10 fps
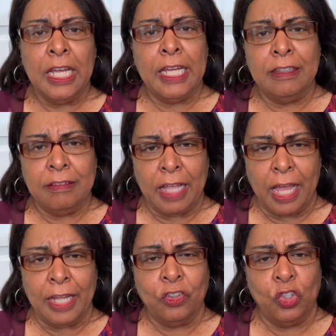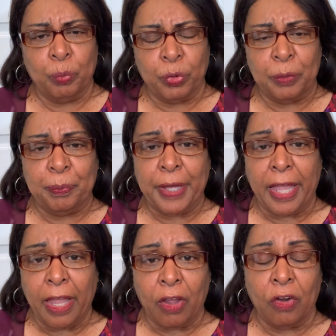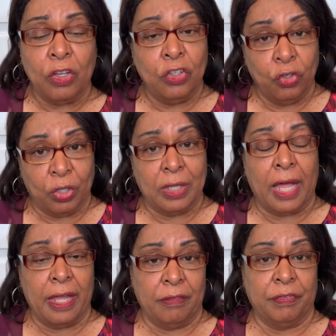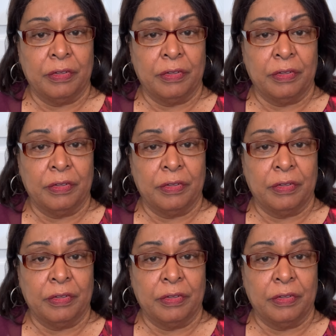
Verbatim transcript: It's time to prepare your life